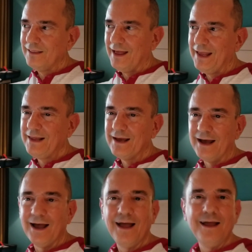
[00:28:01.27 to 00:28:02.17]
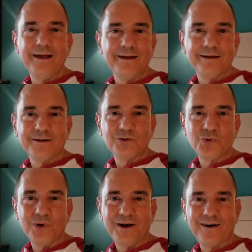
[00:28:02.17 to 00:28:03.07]
like uh,
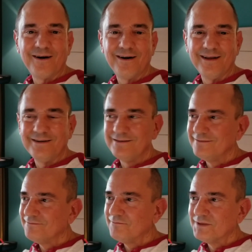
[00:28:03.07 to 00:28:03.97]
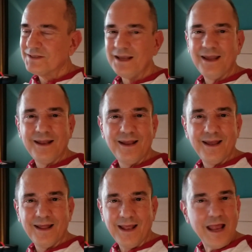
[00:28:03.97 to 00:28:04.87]
Twitter and
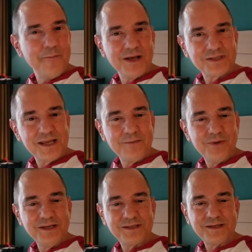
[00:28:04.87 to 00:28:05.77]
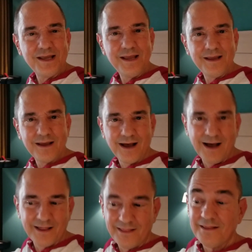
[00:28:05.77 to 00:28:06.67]
CNN and MSNBC.
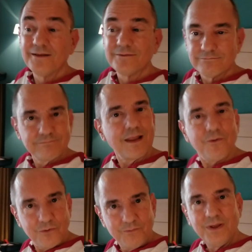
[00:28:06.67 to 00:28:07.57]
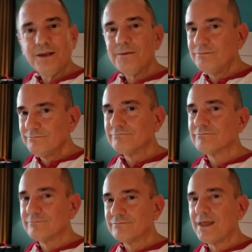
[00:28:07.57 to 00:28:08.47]
Uh, that would be
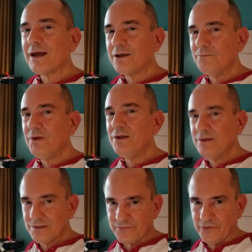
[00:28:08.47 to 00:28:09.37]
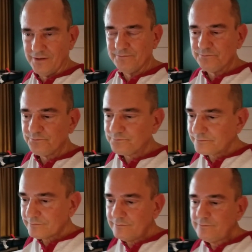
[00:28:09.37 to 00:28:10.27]
that could be useful.
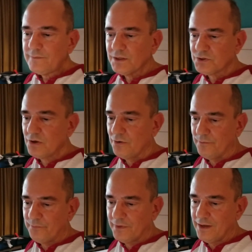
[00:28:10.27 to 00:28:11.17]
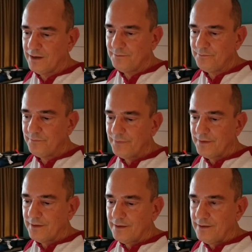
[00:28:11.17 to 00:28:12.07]
So um,
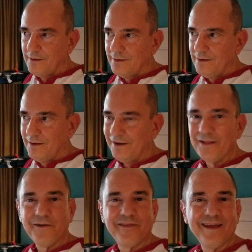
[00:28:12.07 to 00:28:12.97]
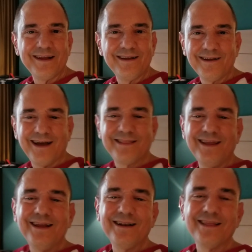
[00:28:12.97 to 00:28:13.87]
another thing, at
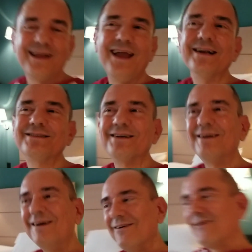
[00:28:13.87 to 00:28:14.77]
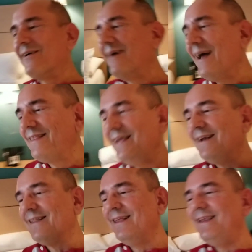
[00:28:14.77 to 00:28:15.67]
the end of the cancer, or at the
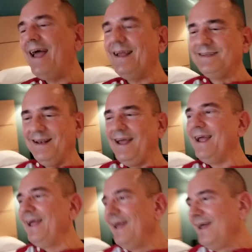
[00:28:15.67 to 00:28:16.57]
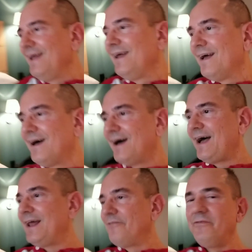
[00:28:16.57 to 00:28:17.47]
end of the day today, uh, I
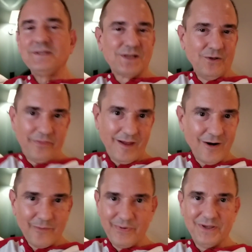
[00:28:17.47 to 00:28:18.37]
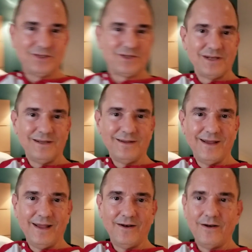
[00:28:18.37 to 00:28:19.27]
had a physical therapist
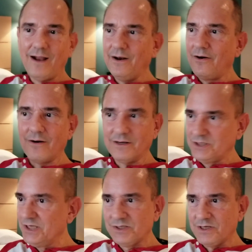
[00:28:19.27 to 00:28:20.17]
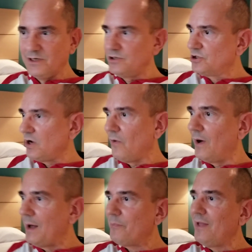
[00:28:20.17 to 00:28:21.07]
and, and her assistant show
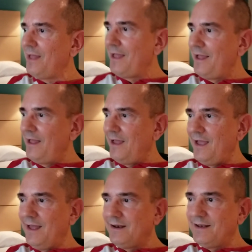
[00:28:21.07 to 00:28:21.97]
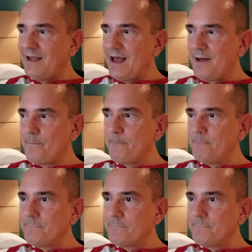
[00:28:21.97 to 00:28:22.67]
up, and um,